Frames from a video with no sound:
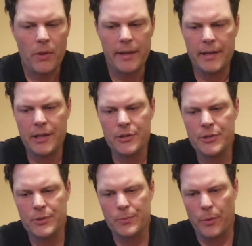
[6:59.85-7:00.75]
any
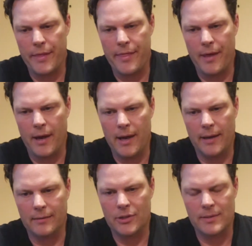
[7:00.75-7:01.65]
issues with
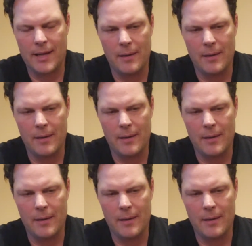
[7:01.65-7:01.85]
just